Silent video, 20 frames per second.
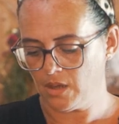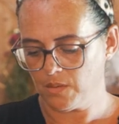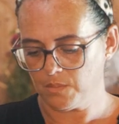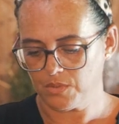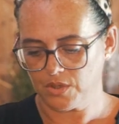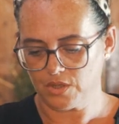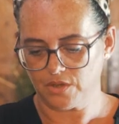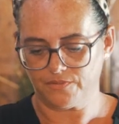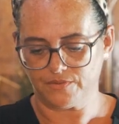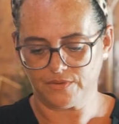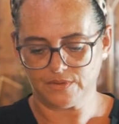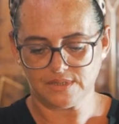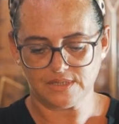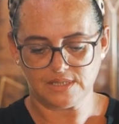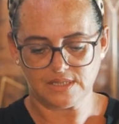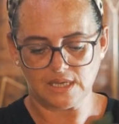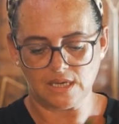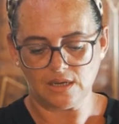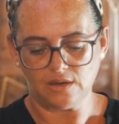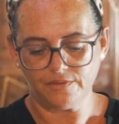beautiful
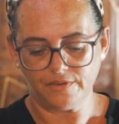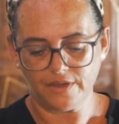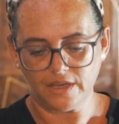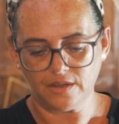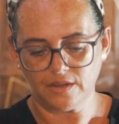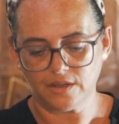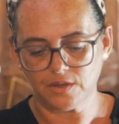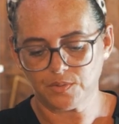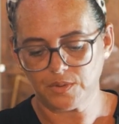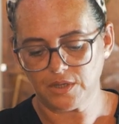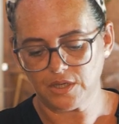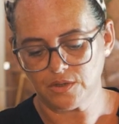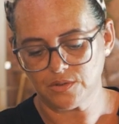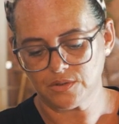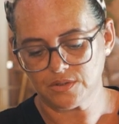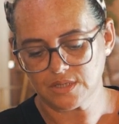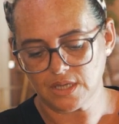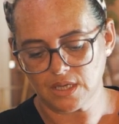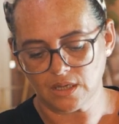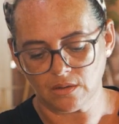salvia that we're
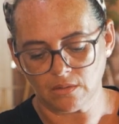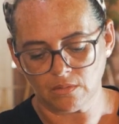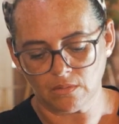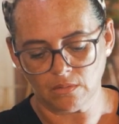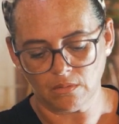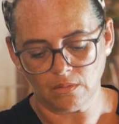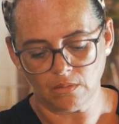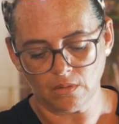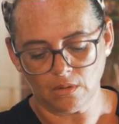using.